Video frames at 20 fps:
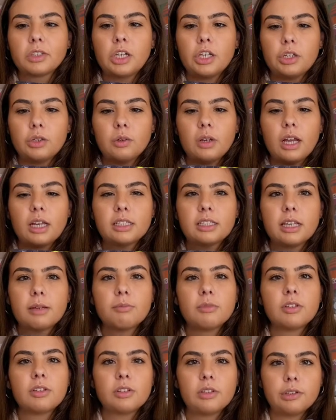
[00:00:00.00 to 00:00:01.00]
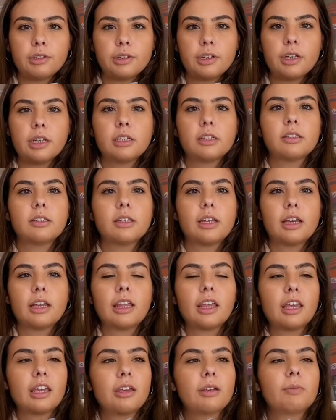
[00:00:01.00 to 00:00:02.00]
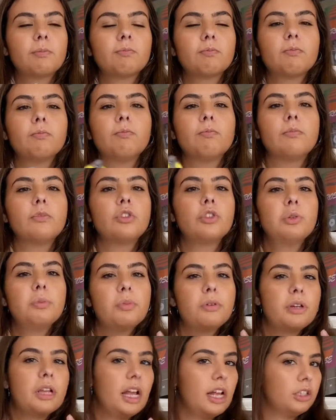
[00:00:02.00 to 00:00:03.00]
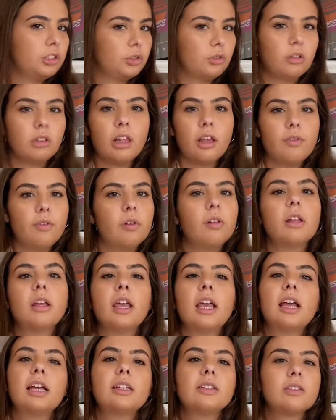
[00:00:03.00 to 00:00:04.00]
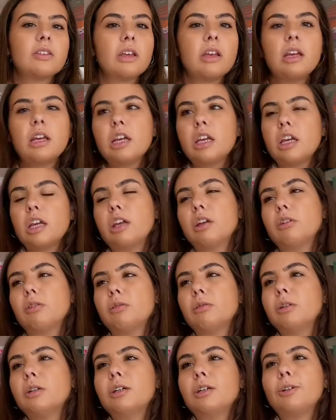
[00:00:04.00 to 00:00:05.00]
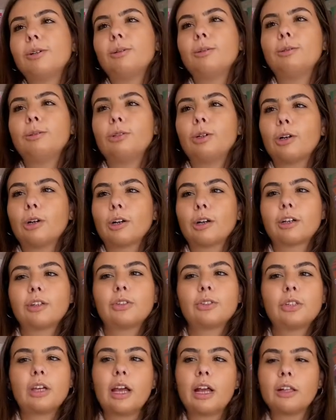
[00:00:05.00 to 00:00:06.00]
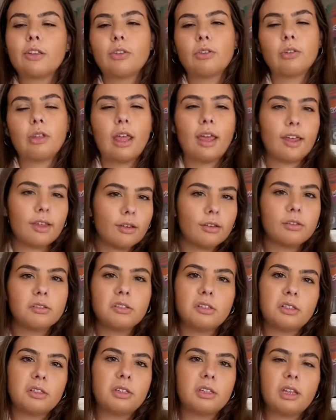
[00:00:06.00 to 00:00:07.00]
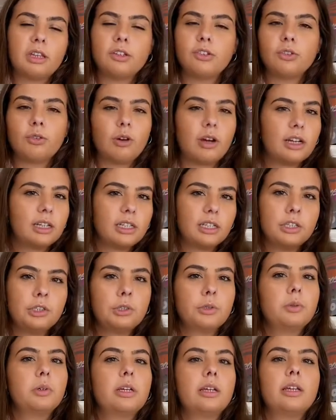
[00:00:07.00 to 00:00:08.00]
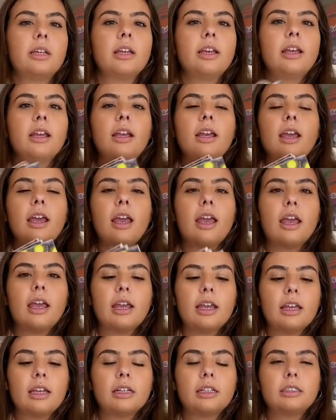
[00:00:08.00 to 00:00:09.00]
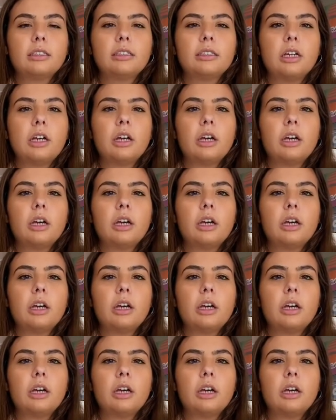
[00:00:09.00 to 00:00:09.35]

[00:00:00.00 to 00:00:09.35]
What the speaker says: You know, it has that mystery, it has that like supernatural level, it has, you know, dark, sad tales entwined into it, and